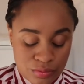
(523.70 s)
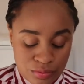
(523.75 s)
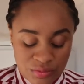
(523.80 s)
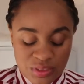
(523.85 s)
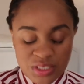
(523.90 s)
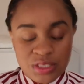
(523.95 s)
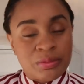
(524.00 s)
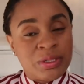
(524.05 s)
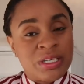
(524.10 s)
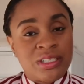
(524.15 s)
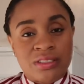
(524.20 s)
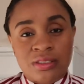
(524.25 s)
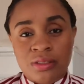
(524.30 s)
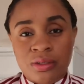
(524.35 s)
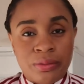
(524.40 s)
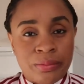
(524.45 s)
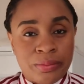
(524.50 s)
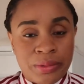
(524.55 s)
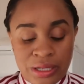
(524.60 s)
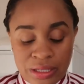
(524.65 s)
The smell is
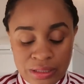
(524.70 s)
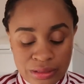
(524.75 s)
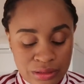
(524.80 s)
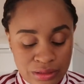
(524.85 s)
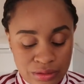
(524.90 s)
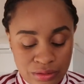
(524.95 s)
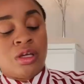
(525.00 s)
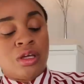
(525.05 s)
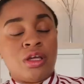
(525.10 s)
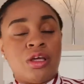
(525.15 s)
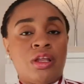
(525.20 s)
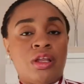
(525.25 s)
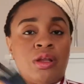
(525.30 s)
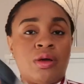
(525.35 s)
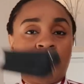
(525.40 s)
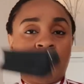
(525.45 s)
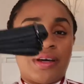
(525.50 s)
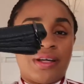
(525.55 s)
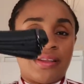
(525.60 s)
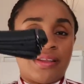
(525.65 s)
not bad, the
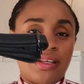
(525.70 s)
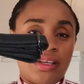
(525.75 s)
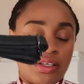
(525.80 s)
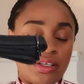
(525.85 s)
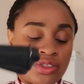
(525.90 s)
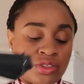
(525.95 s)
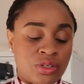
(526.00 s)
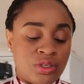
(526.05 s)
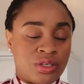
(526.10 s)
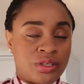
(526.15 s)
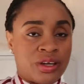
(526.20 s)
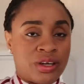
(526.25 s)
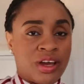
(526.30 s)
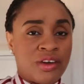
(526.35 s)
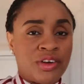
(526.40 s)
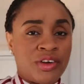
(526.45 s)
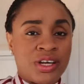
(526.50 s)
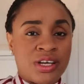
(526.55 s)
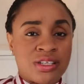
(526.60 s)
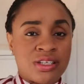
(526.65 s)
longer thing, so you can
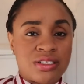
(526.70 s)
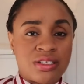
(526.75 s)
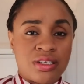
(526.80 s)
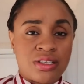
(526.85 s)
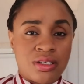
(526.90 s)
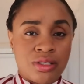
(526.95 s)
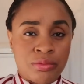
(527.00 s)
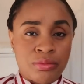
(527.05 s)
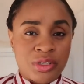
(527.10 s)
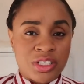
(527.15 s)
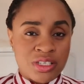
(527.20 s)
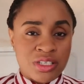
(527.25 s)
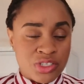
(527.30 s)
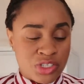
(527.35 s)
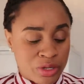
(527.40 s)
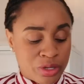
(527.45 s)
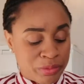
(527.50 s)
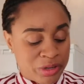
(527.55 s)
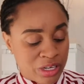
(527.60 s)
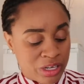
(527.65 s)
carry it as a
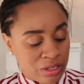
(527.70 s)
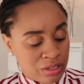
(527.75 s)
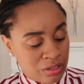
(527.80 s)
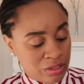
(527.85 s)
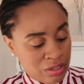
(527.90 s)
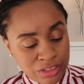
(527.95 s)
messenger bag.